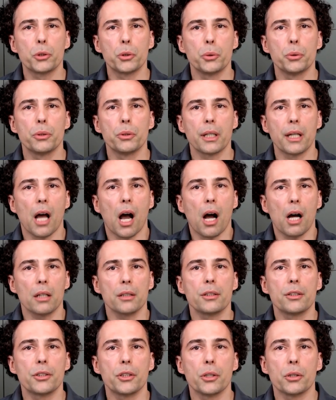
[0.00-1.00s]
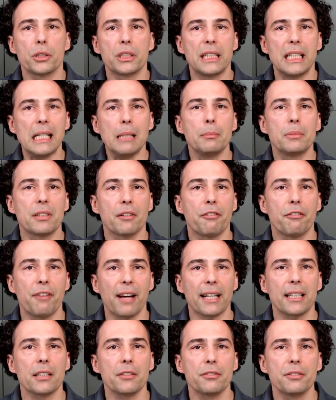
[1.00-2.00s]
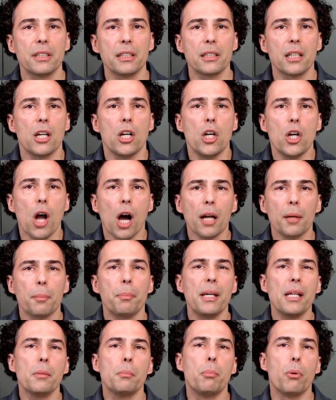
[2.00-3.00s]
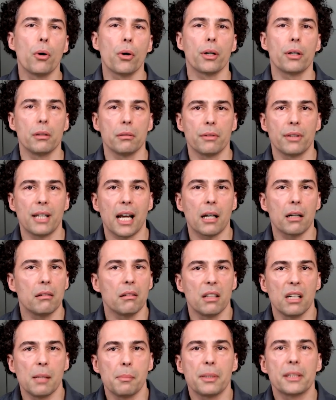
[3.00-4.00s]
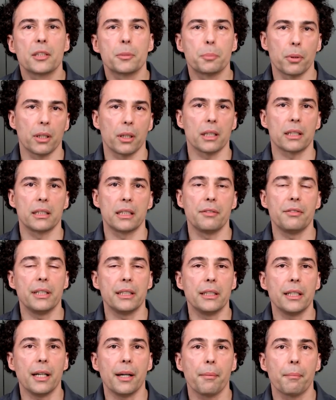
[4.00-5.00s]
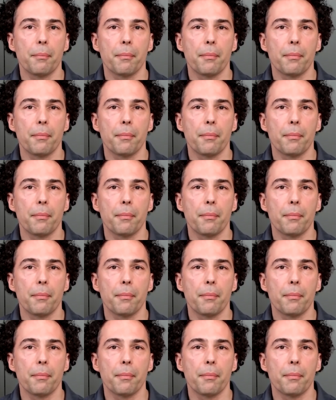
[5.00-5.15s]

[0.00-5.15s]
to enhance your team's effectiveness and not be a burden that limits productivity.